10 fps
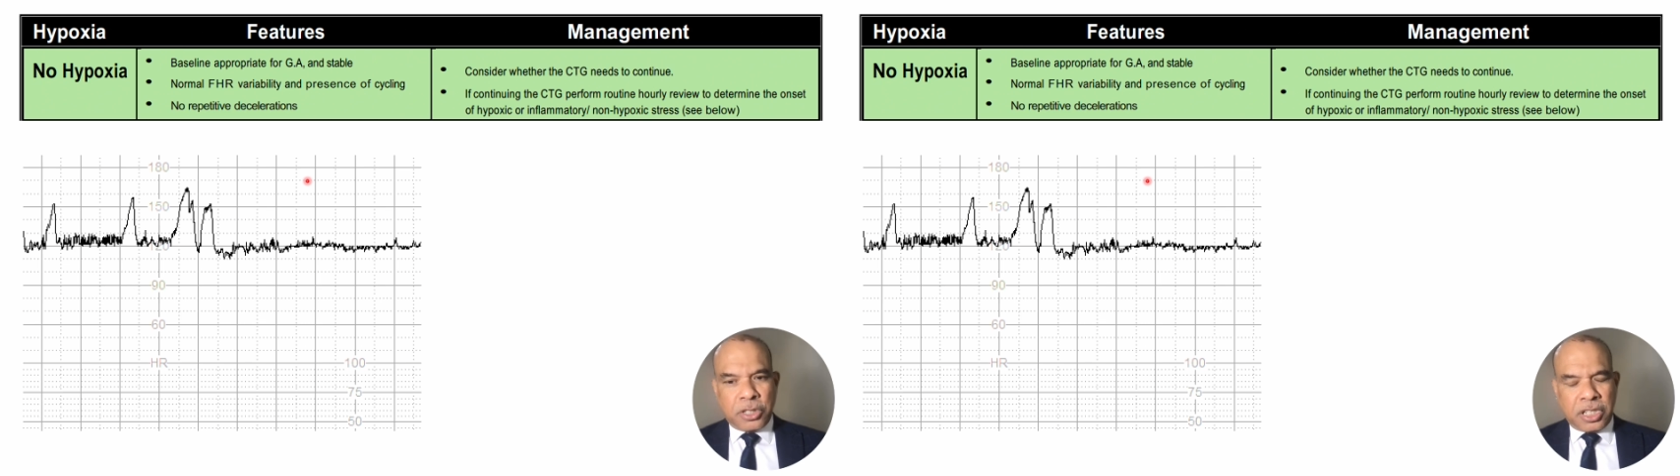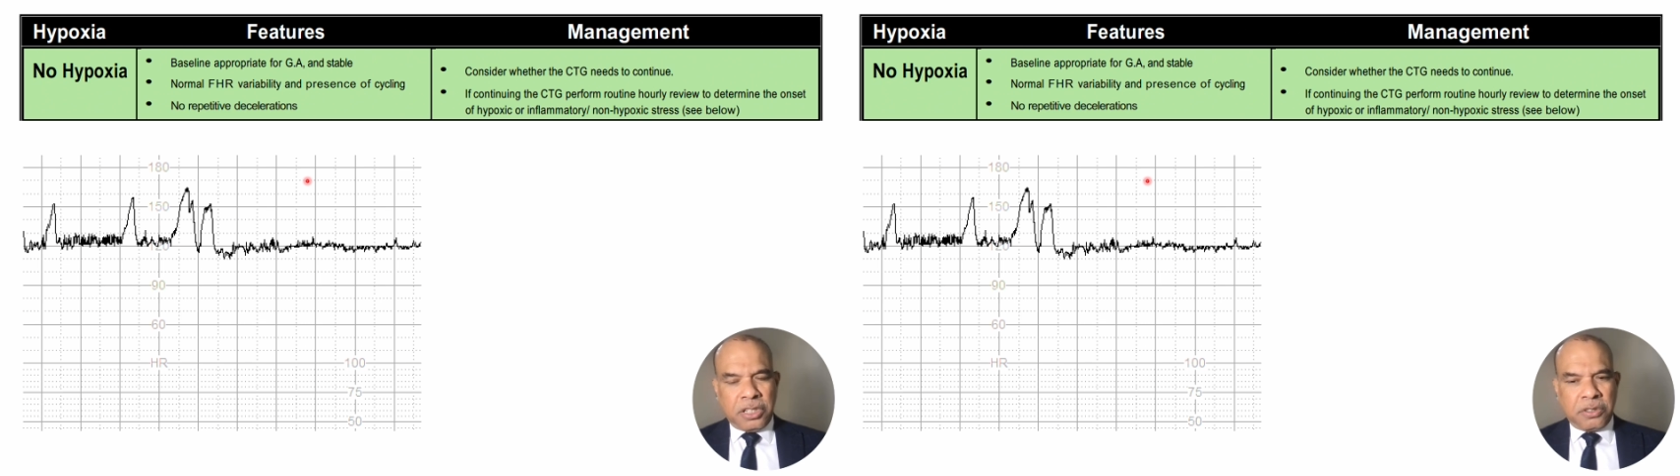
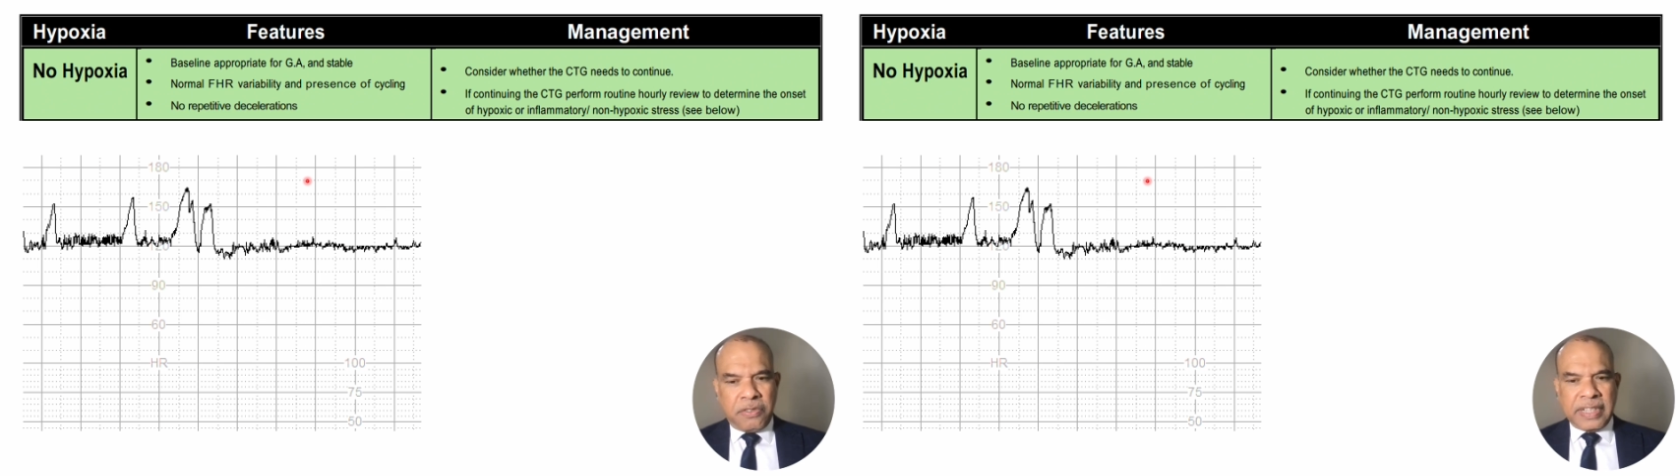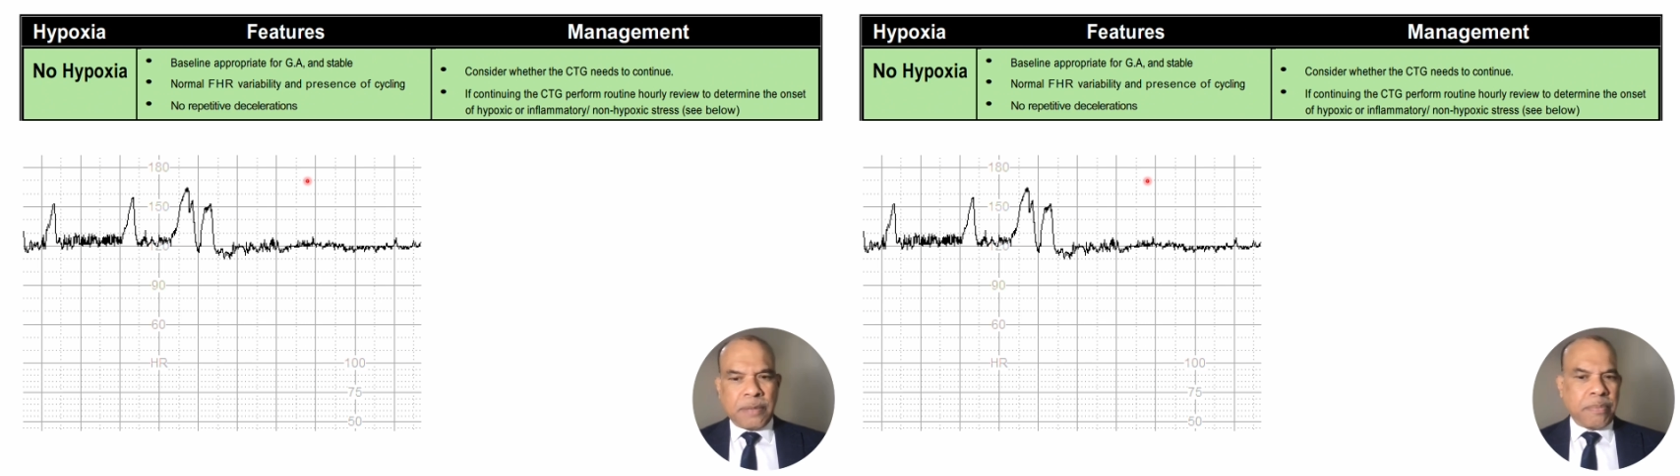to you
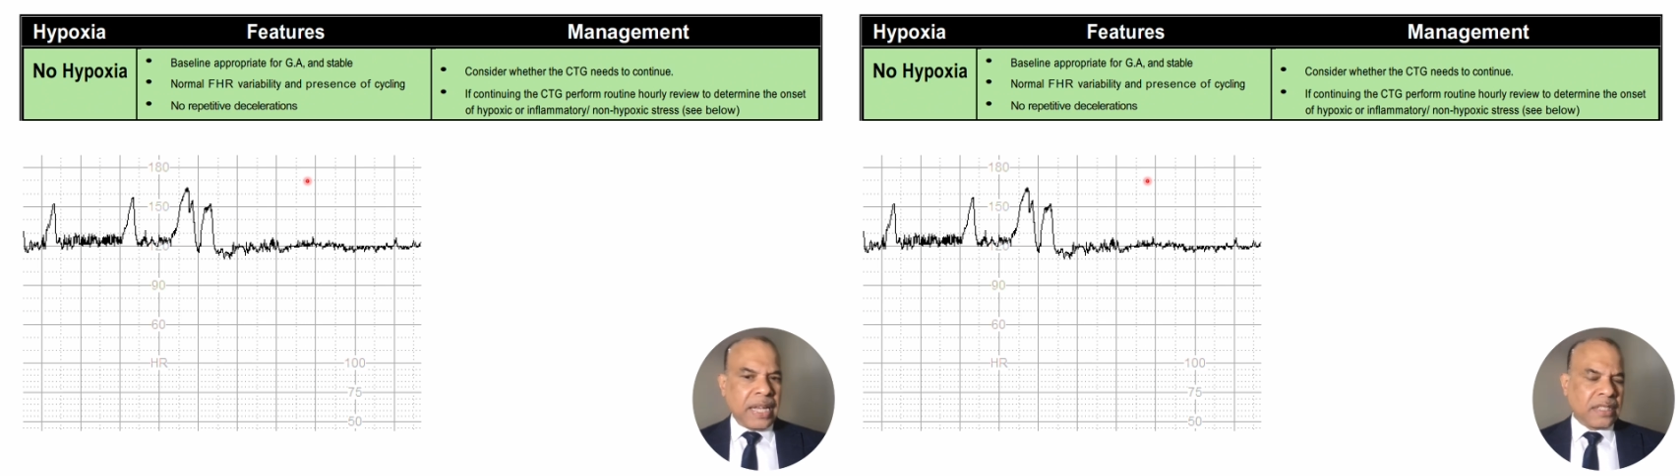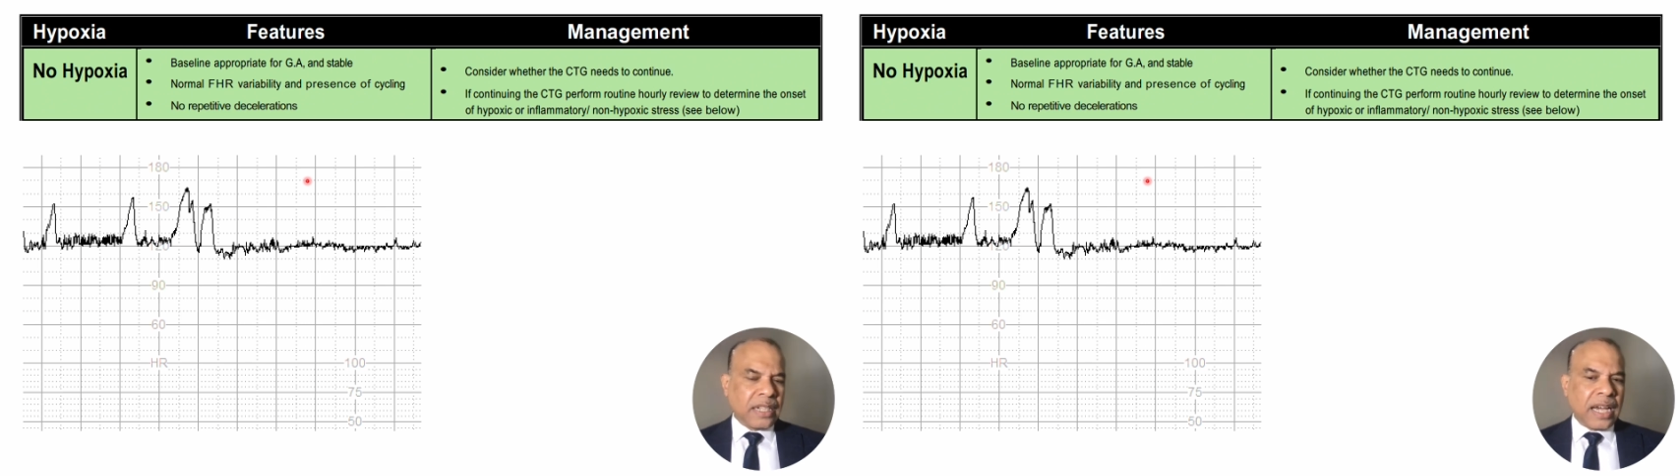with a
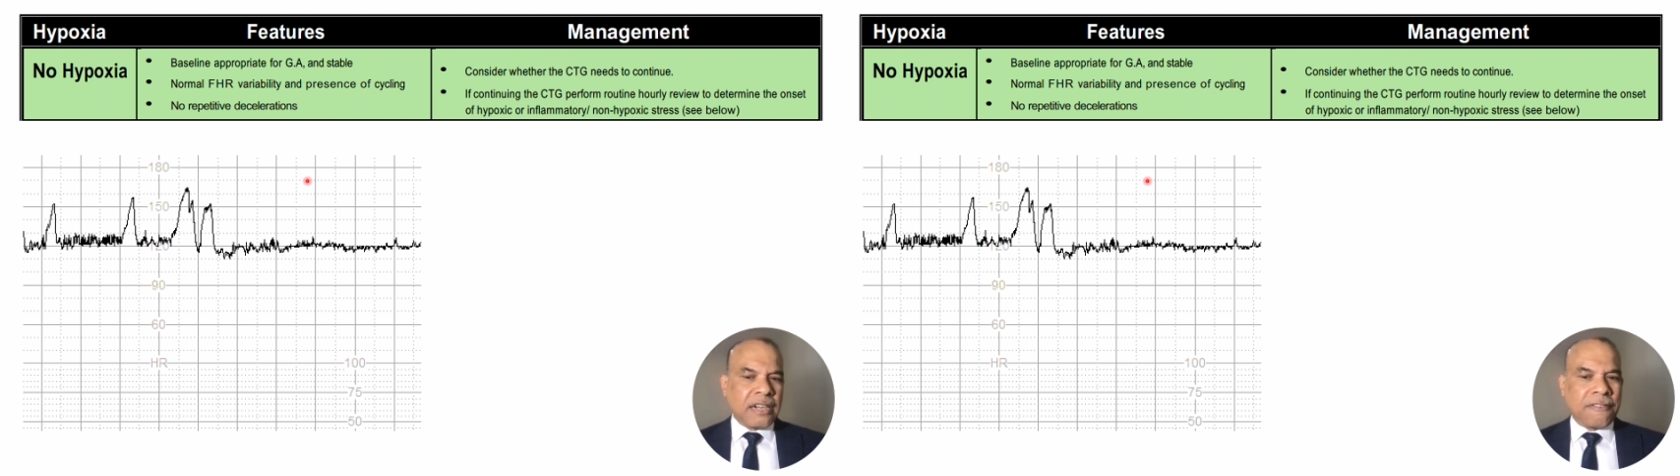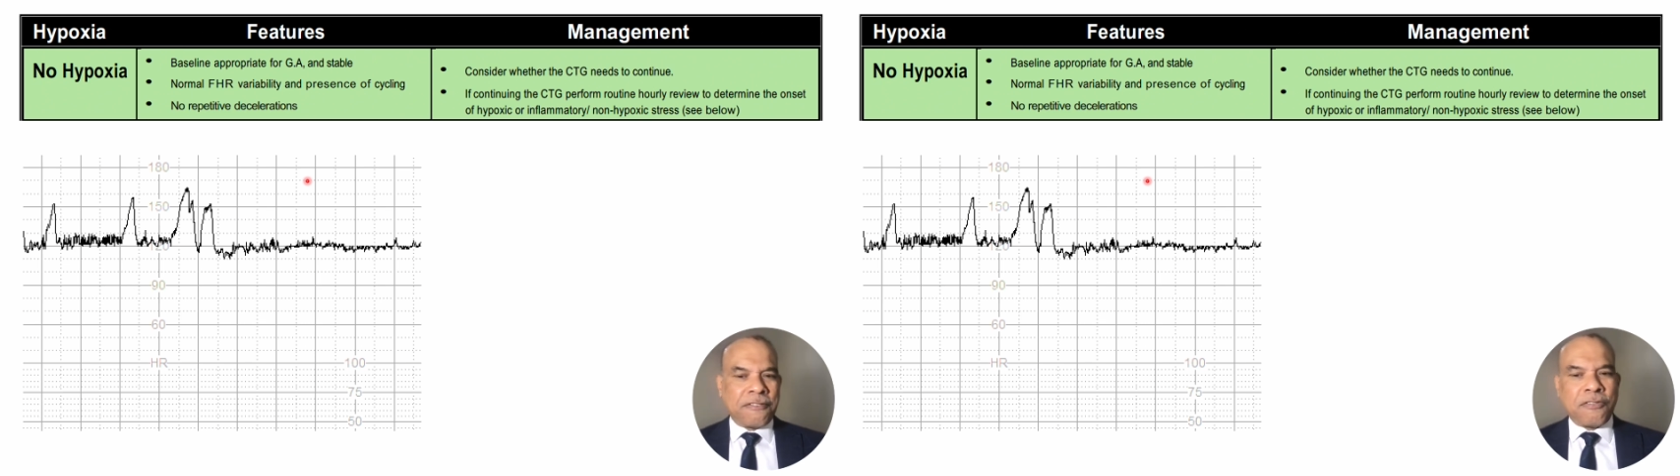baseline of